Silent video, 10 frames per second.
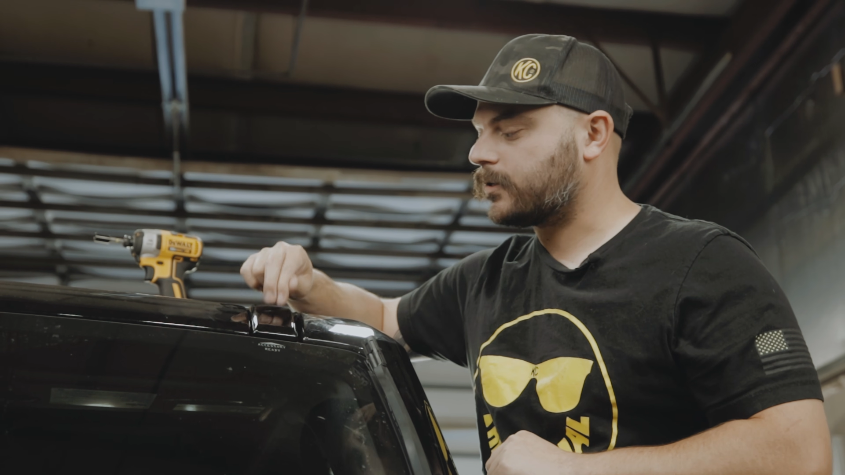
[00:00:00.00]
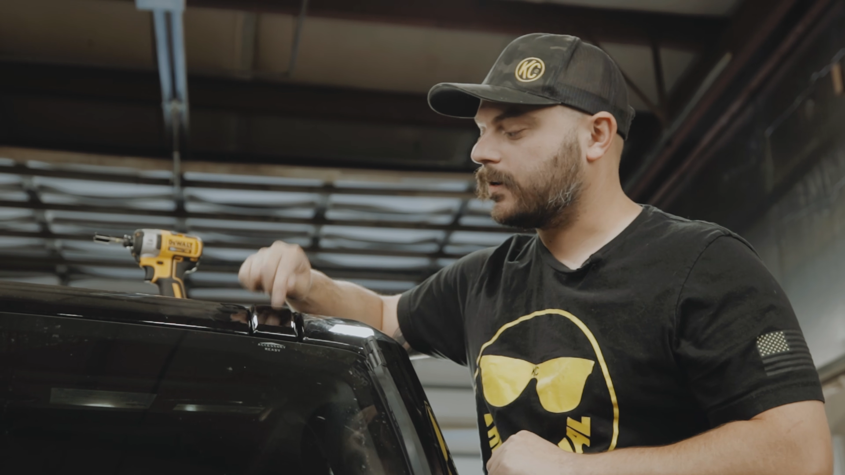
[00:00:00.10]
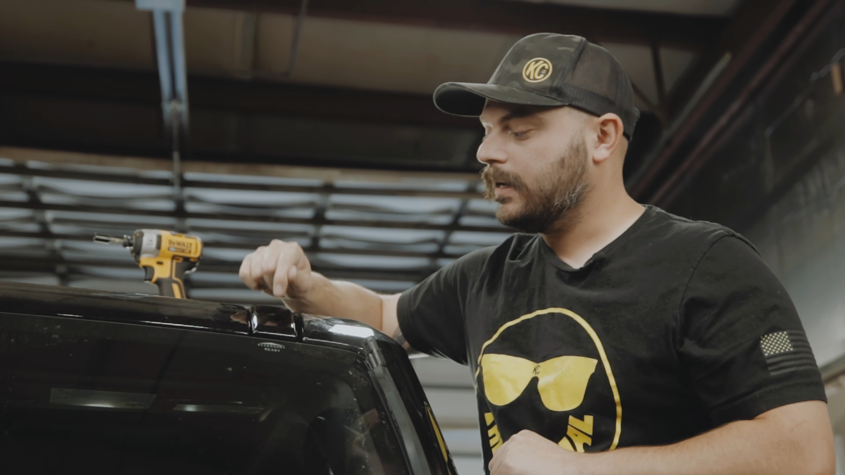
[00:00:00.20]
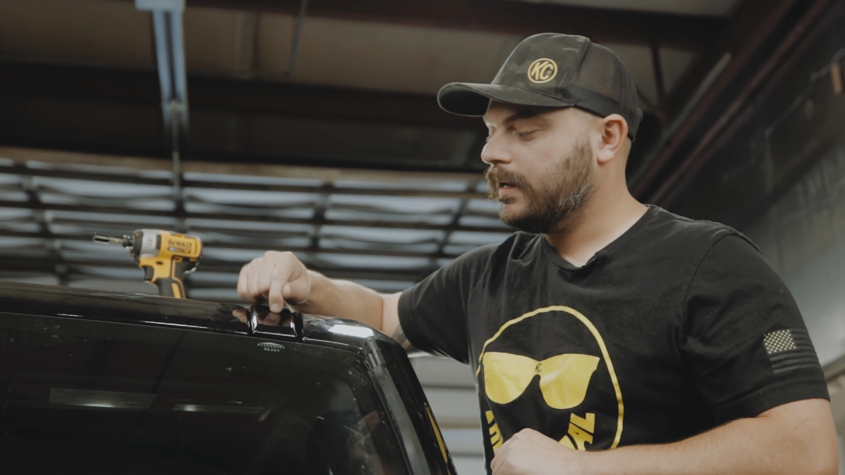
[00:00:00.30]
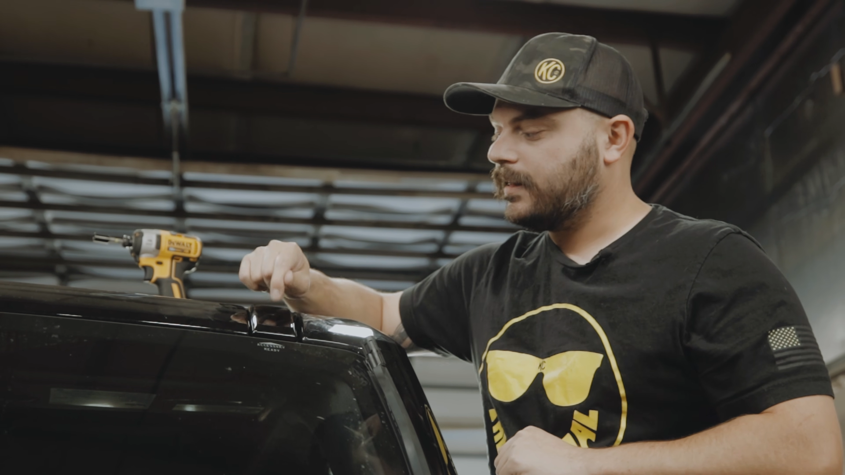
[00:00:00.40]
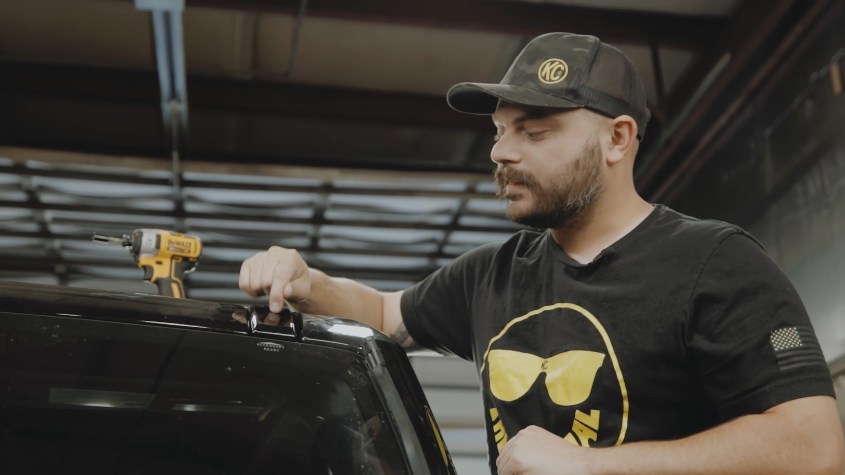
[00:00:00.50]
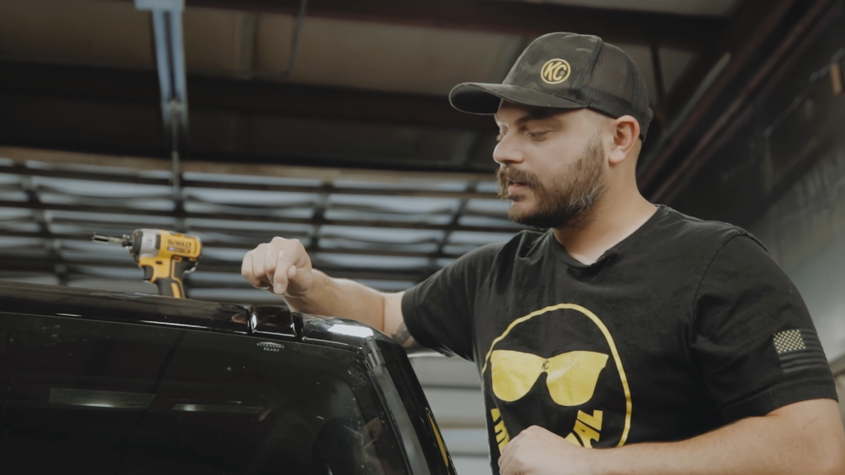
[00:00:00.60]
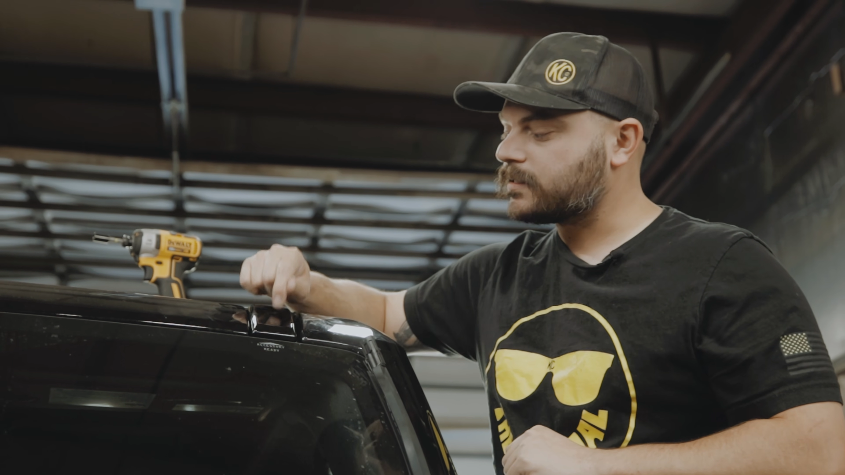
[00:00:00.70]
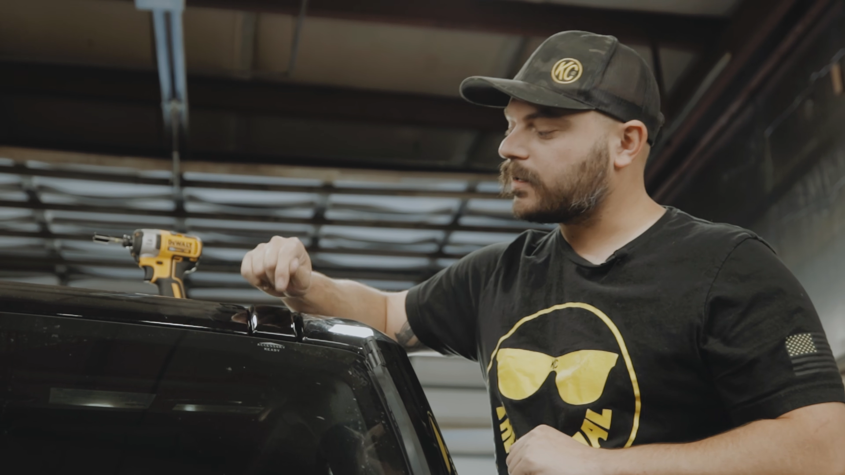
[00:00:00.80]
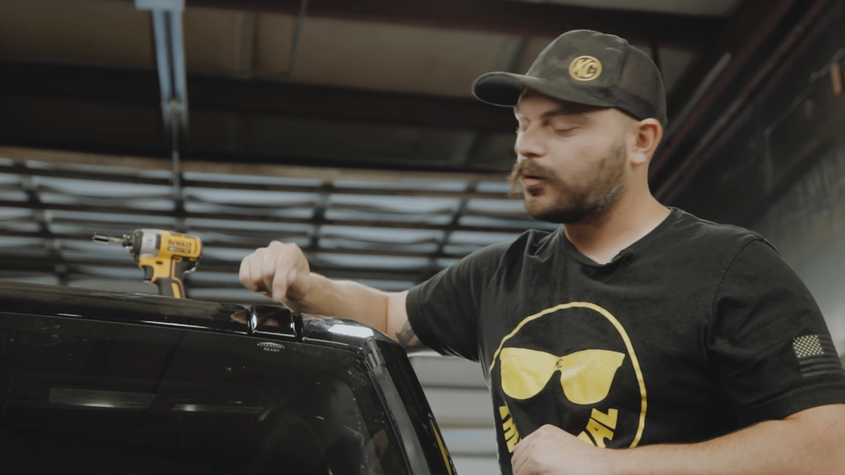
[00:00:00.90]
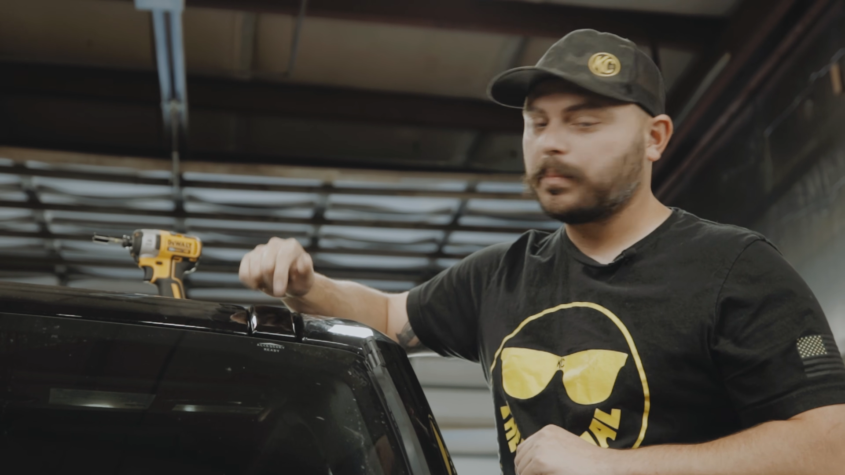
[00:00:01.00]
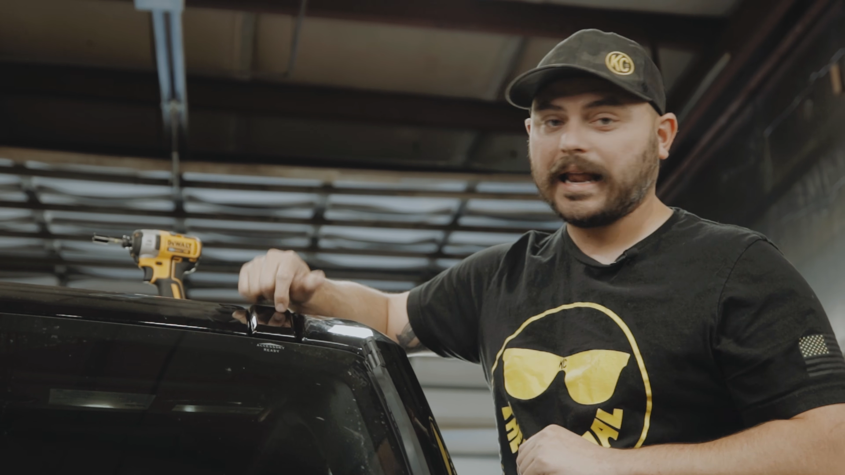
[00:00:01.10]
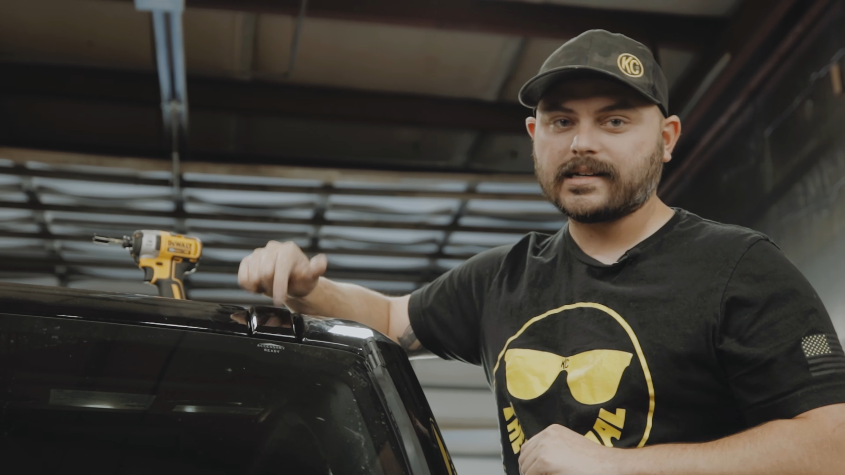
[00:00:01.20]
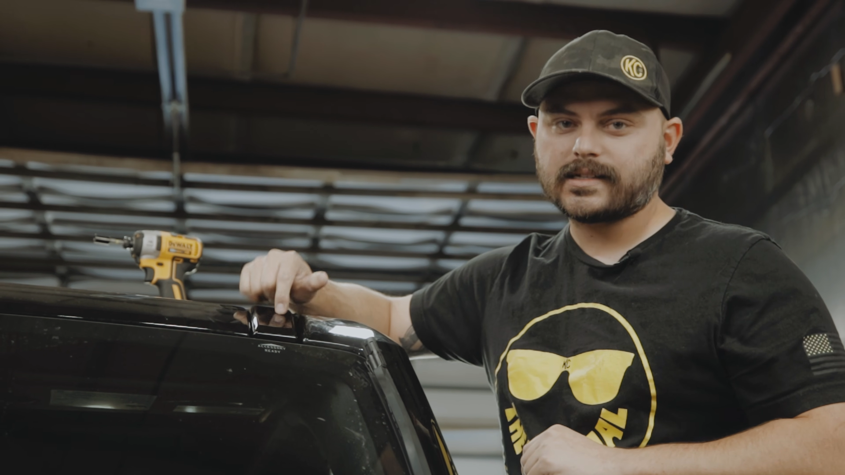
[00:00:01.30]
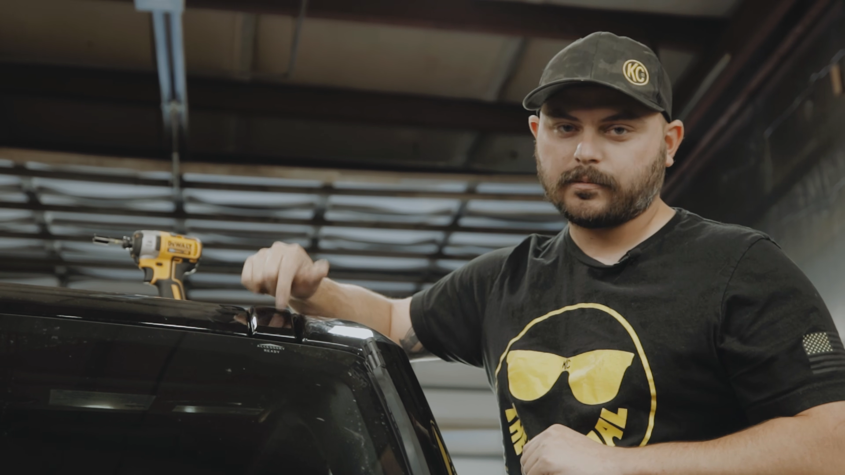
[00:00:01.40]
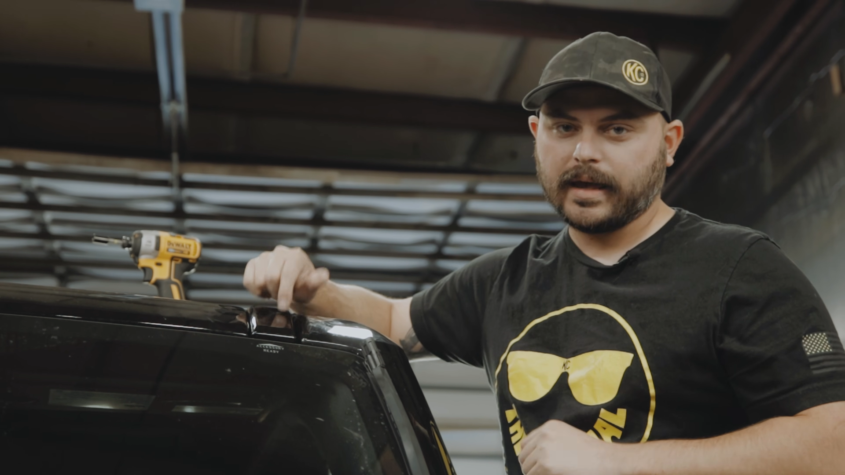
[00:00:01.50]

So this little plastic